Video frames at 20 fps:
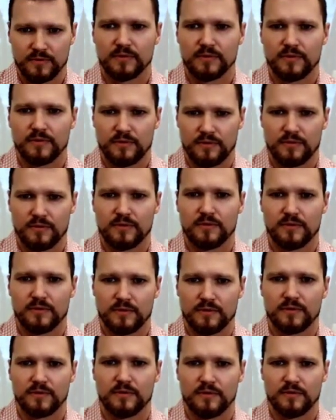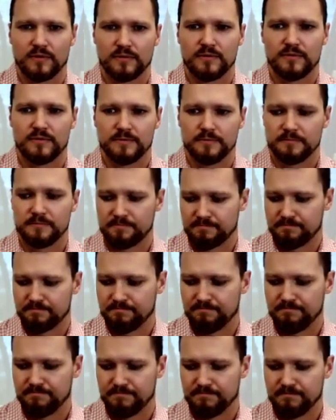
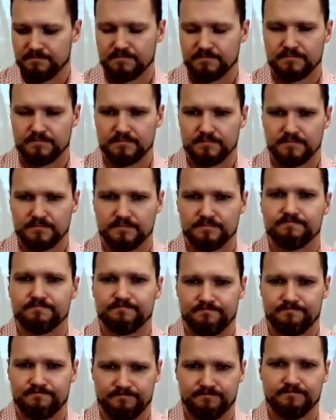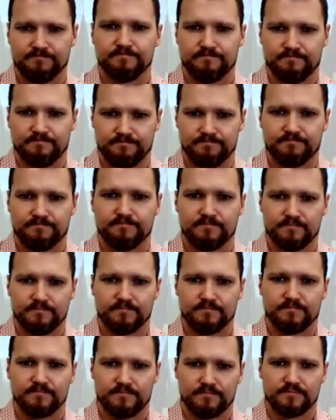
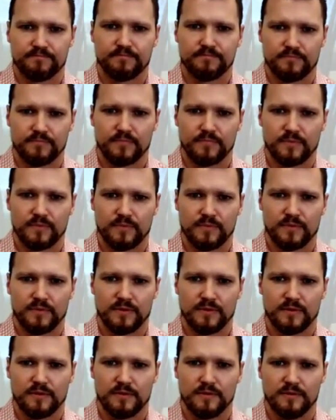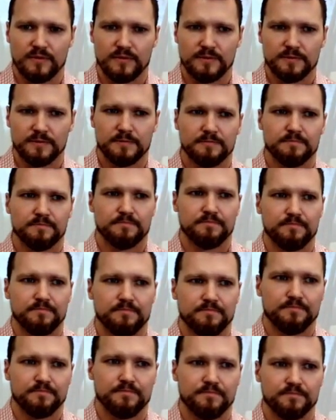
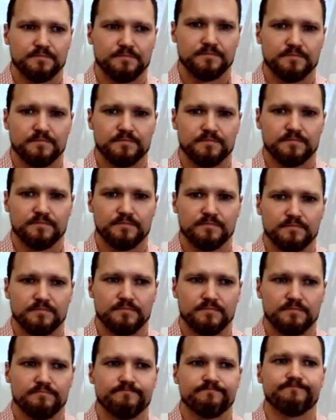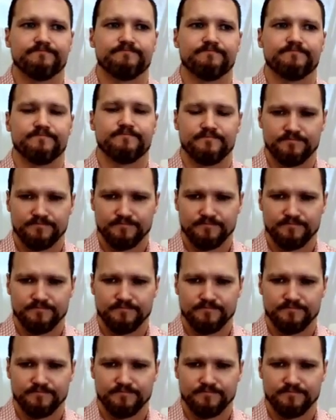(not speaking)